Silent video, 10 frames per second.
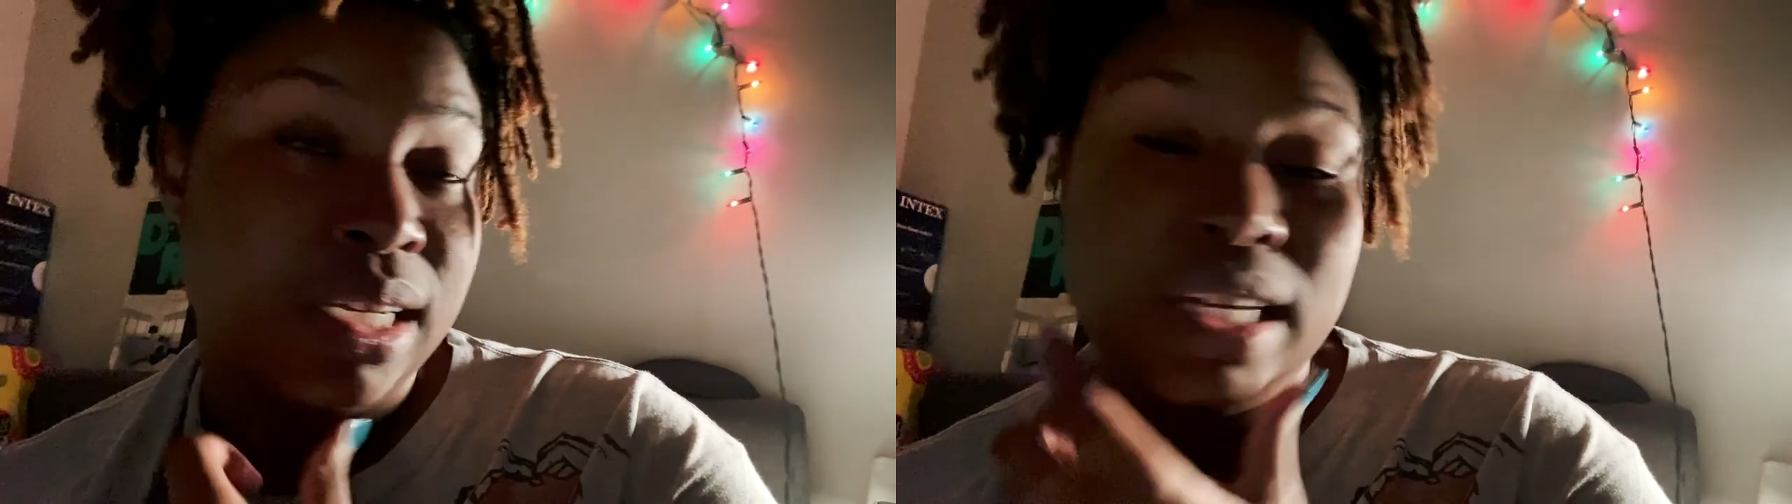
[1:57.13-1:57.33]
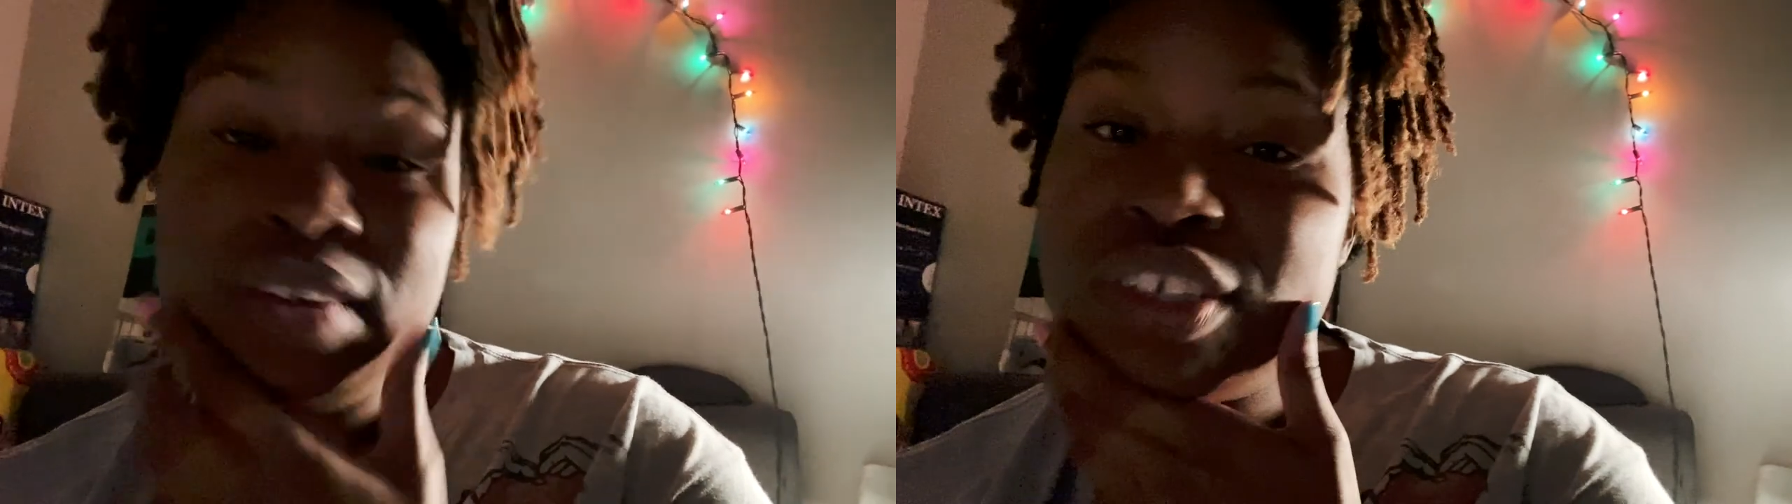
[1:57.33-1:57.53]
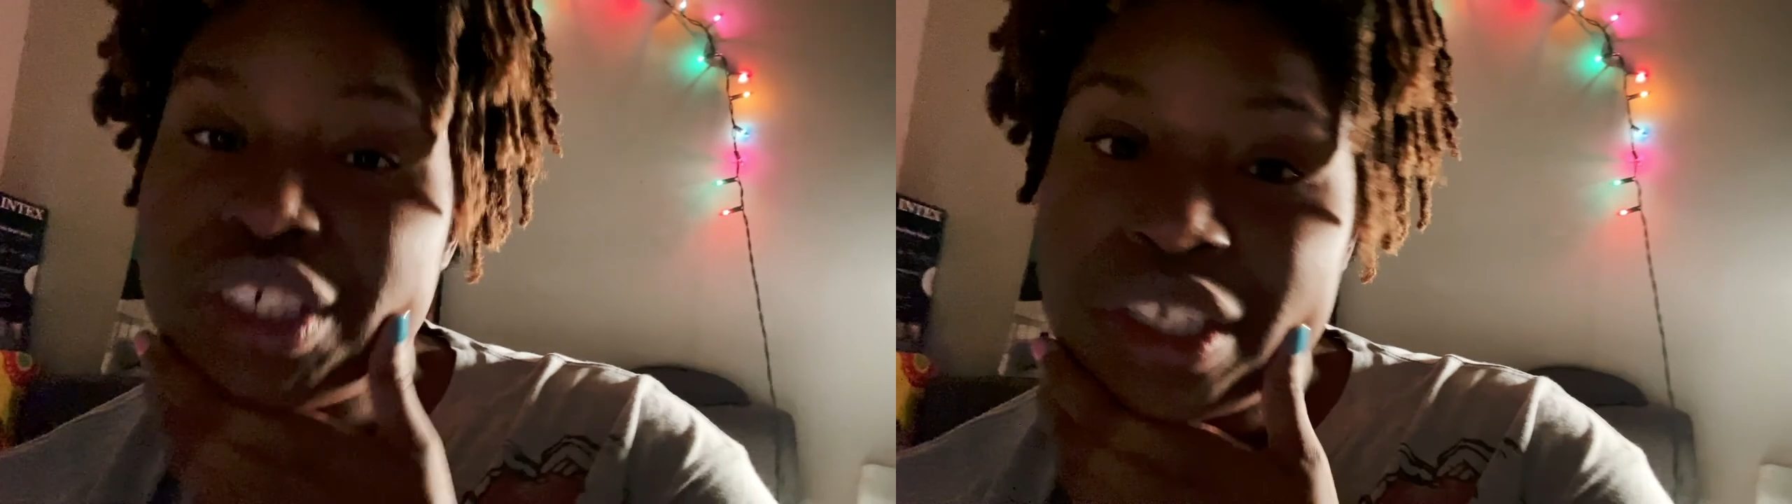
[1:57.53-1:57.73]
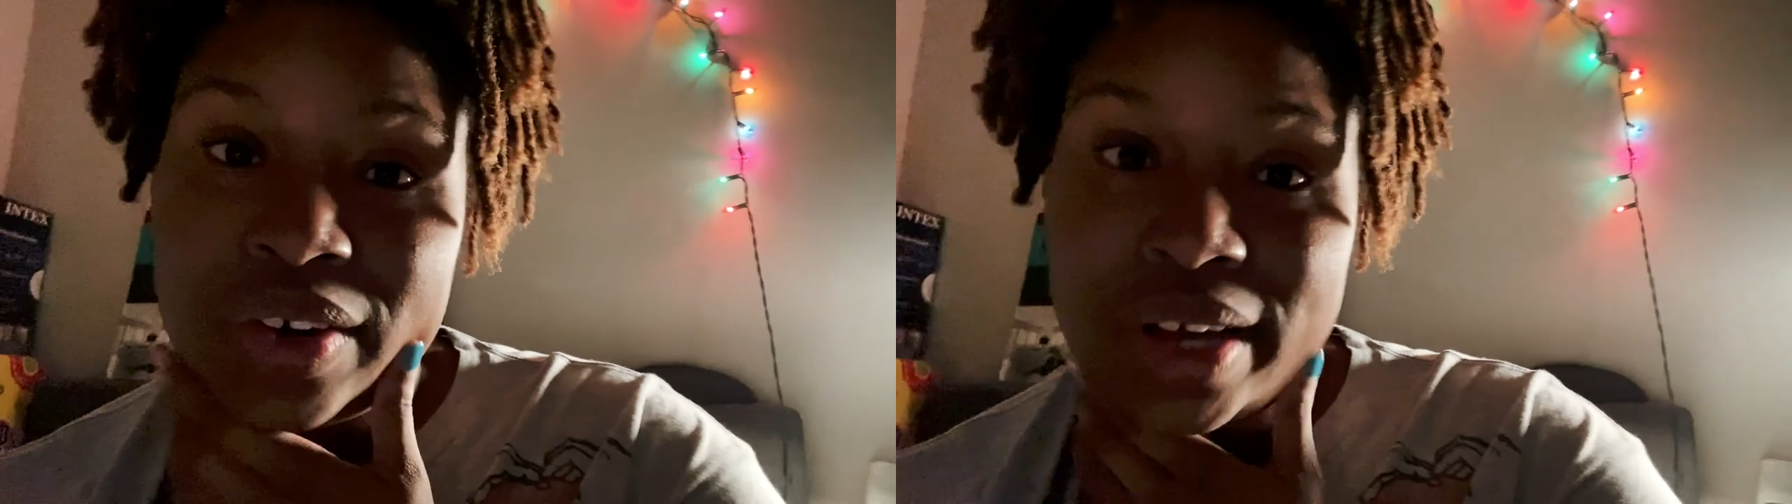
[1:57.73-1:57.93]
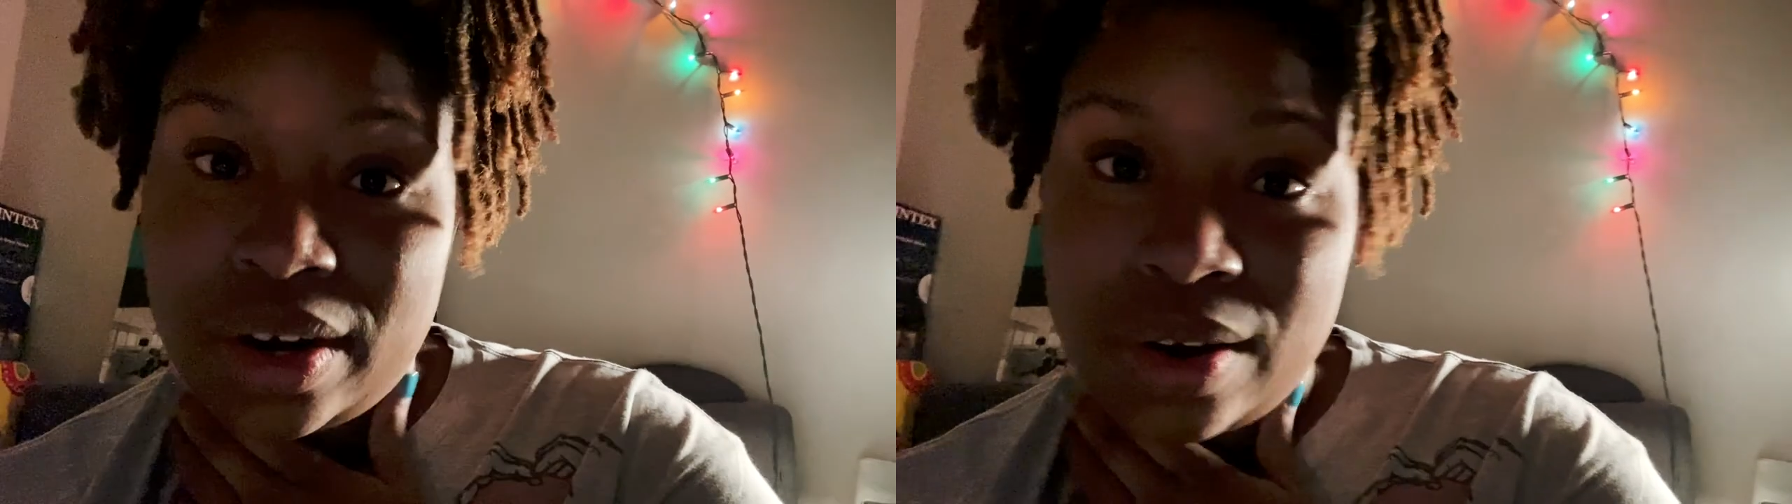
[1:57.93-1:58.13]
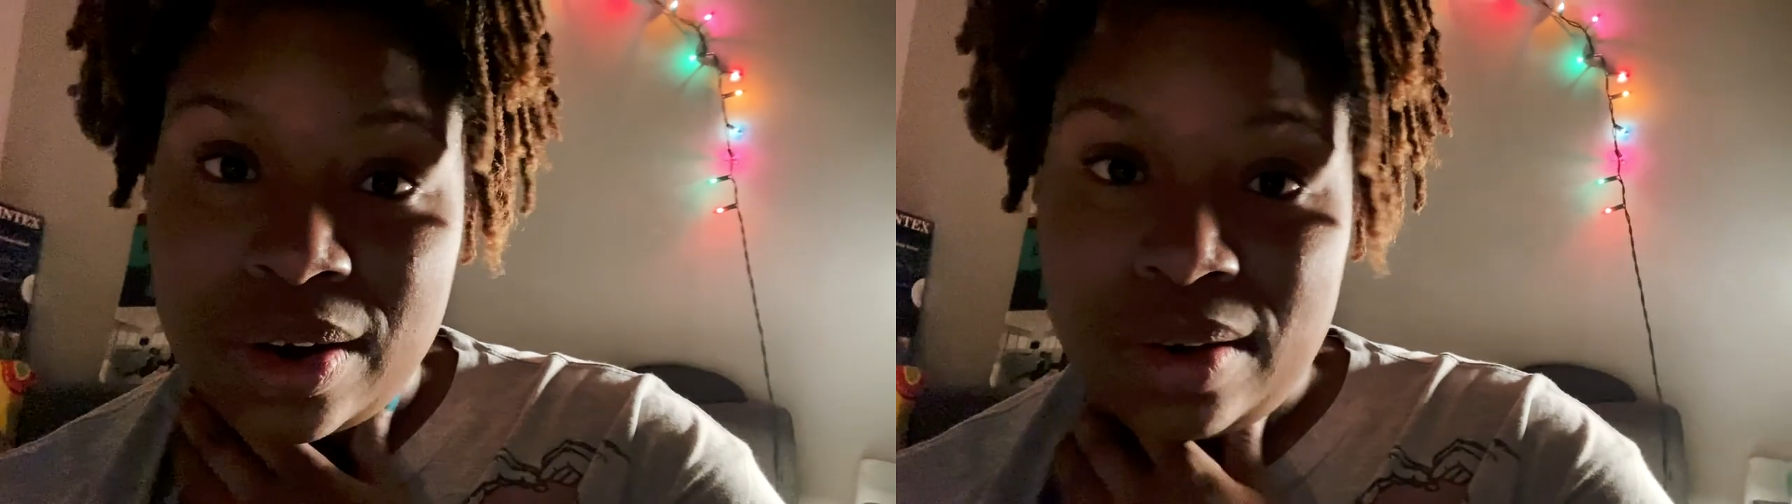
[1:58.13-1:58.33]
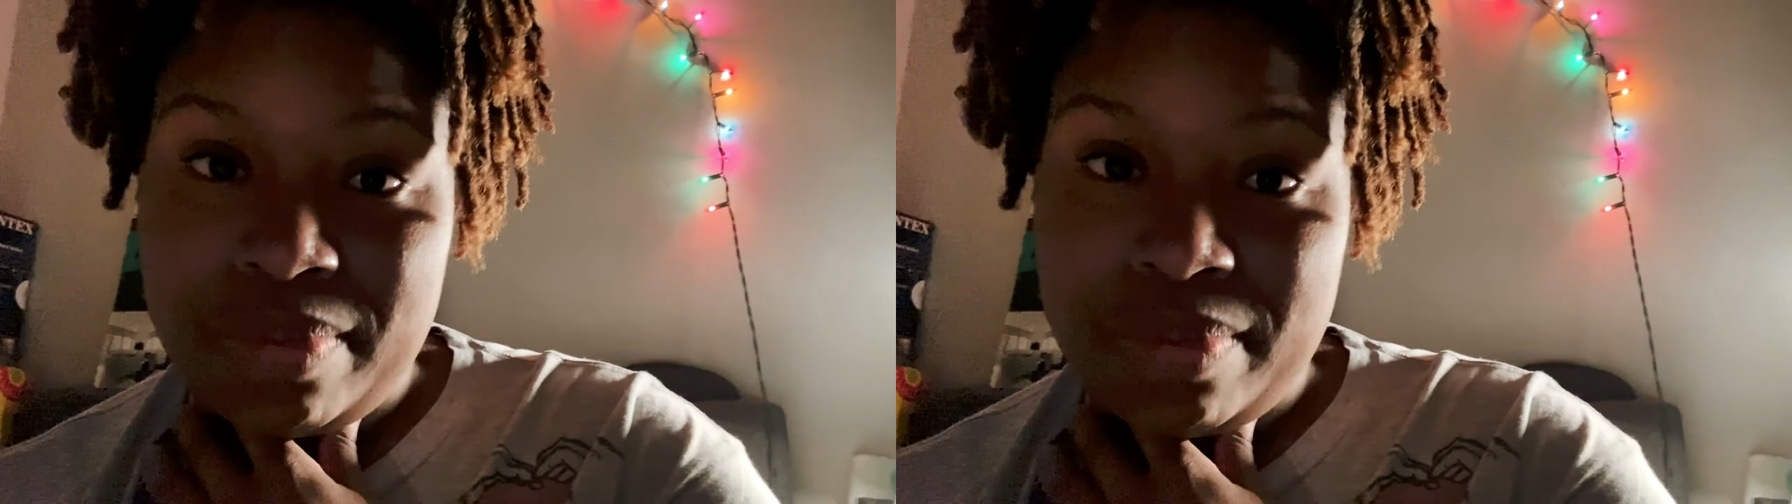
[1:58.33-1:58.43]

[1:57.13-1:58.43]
even sharing at all,